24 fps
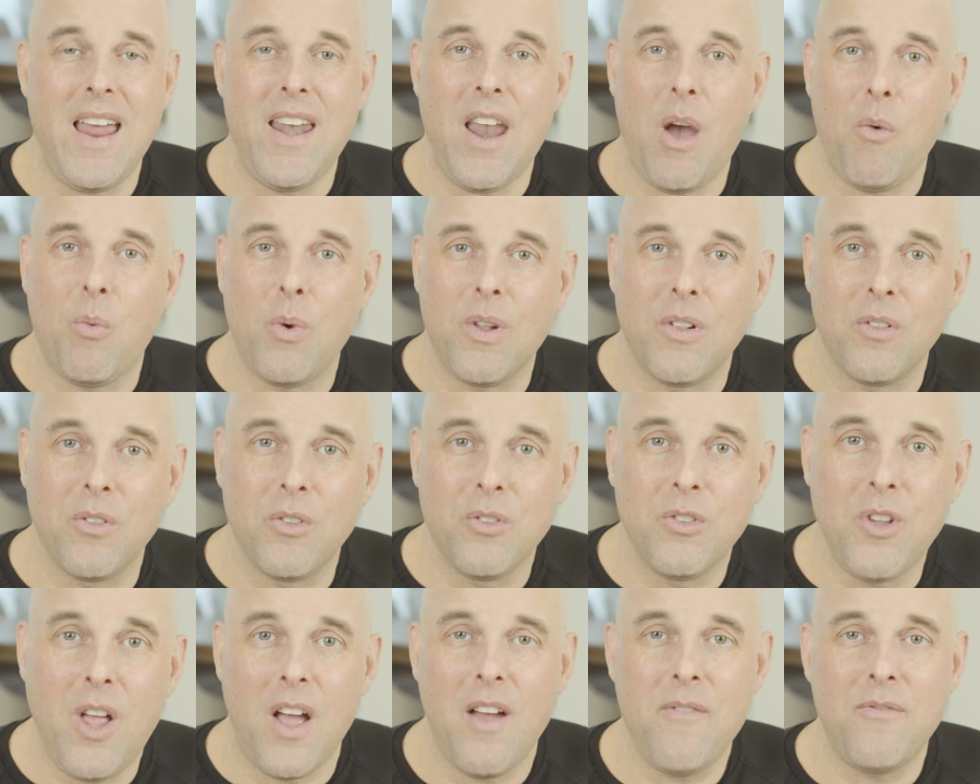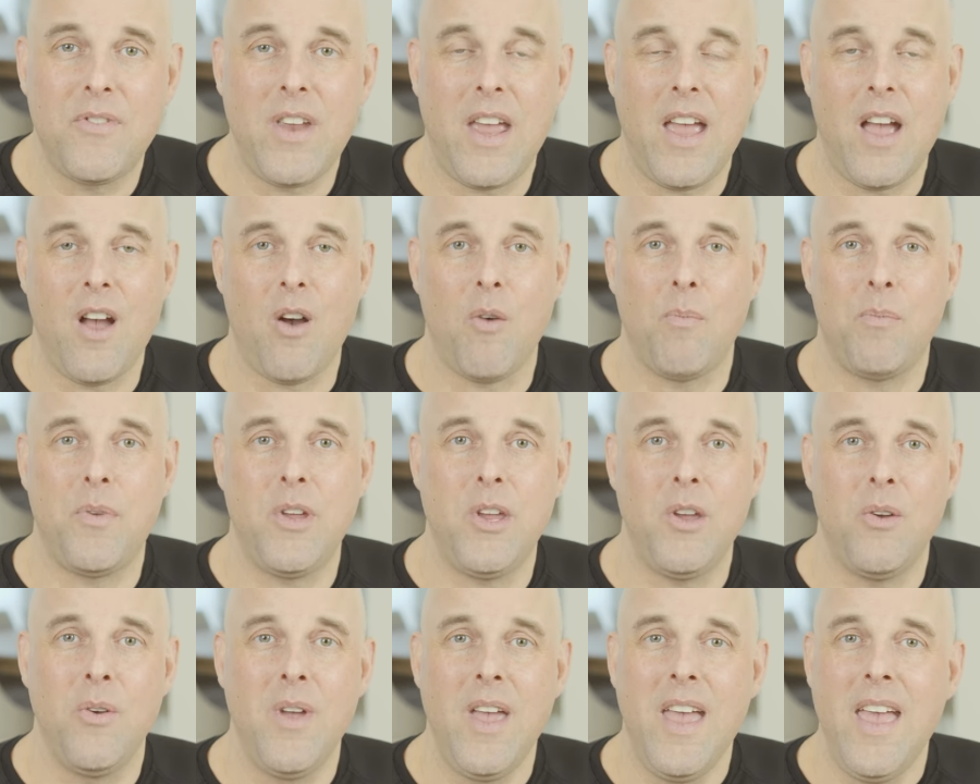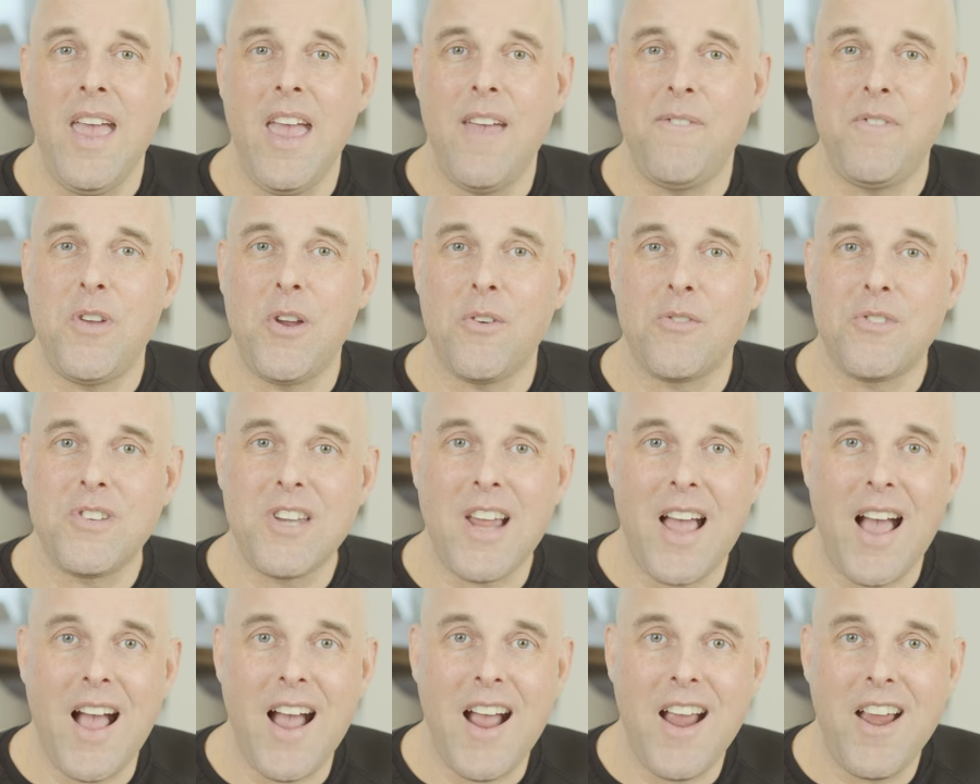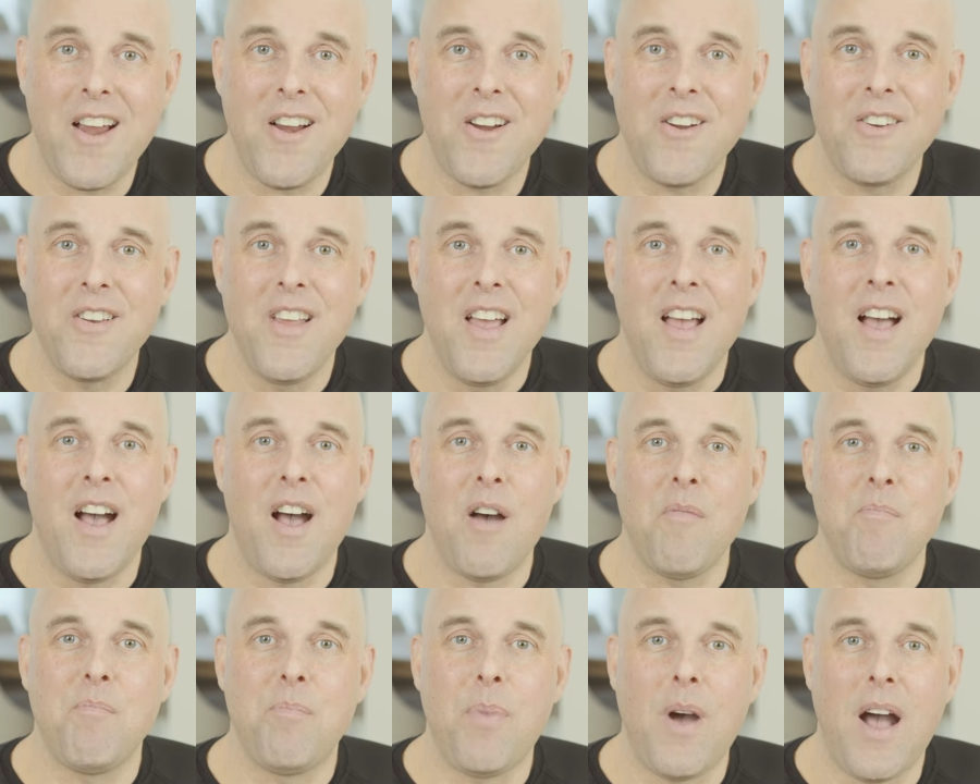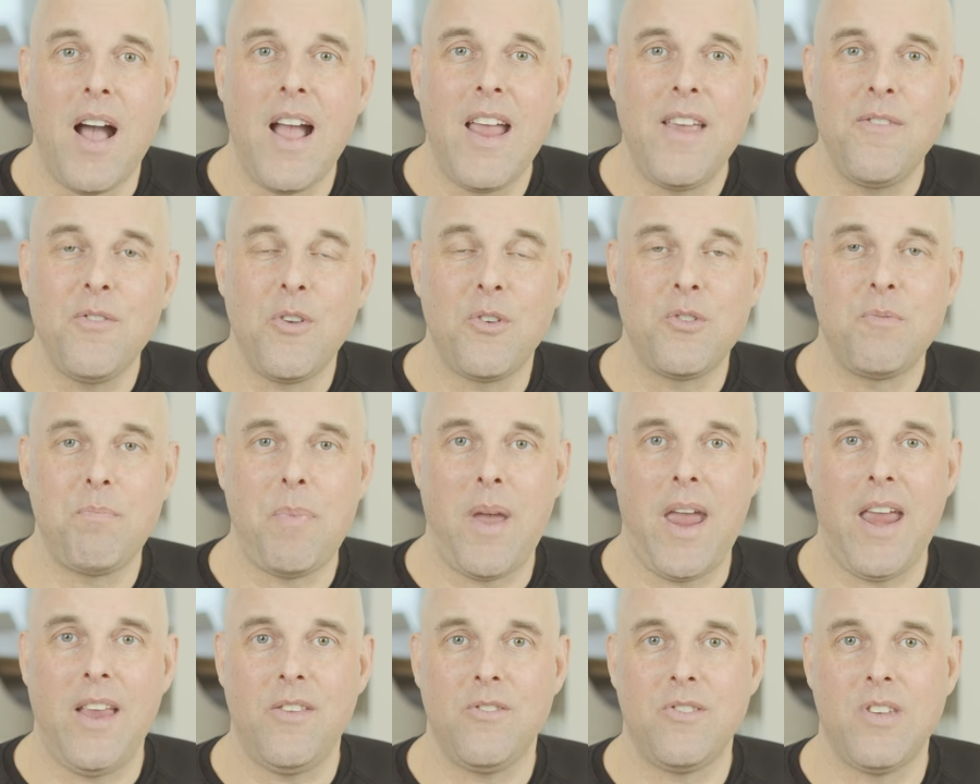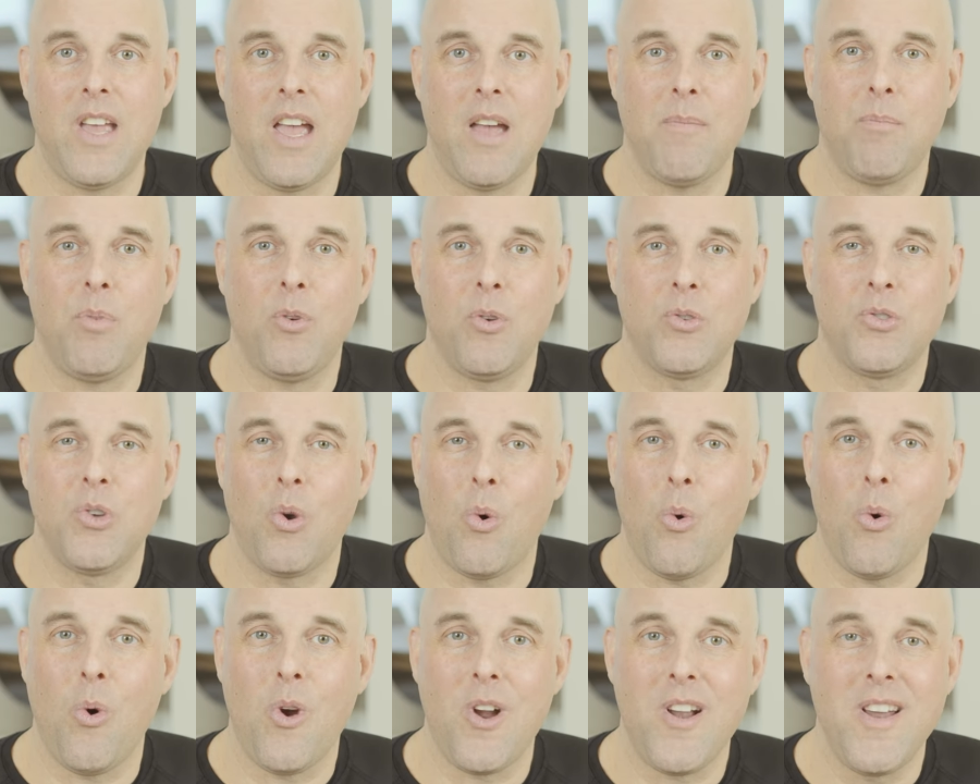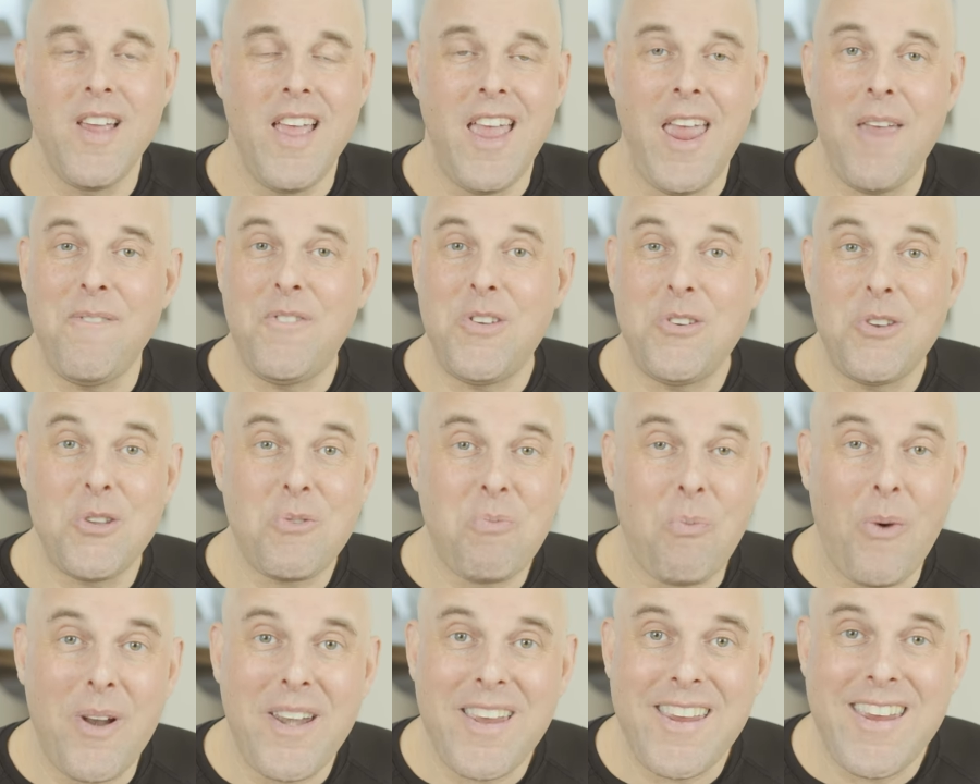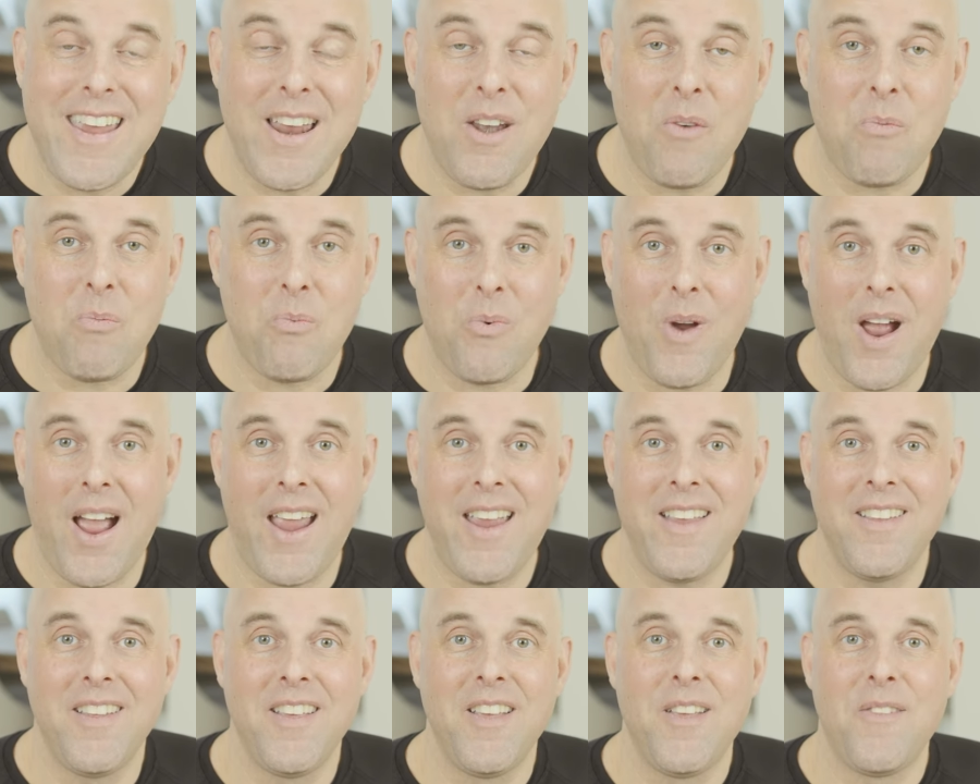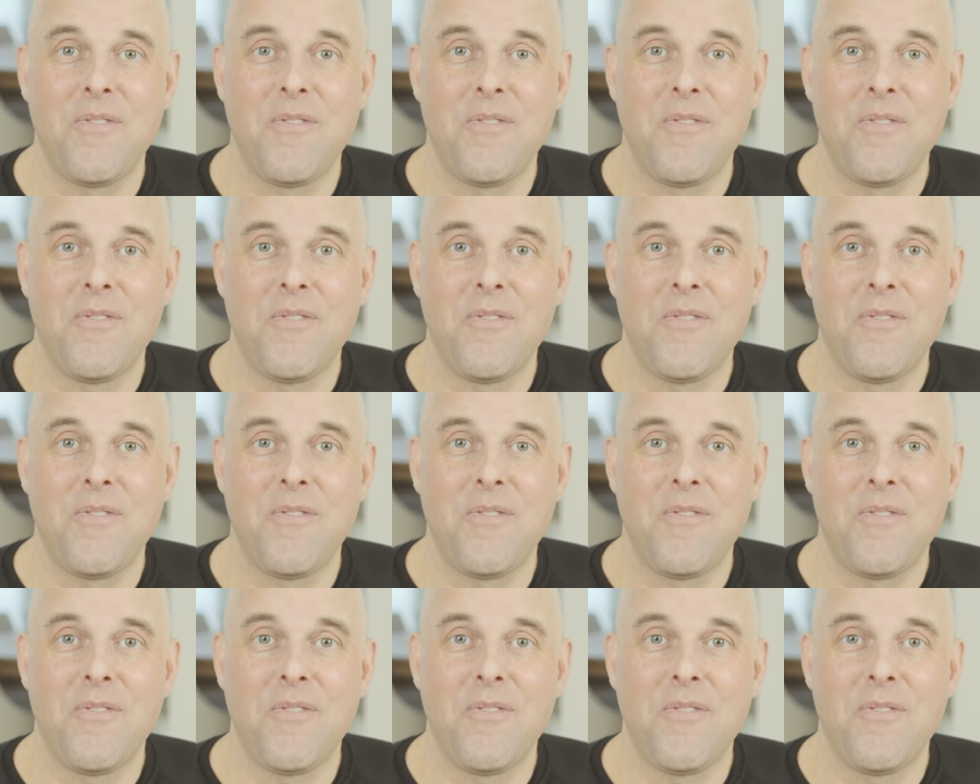And I would love to help you if you're tired of buying those paint samples or if you just want to get it right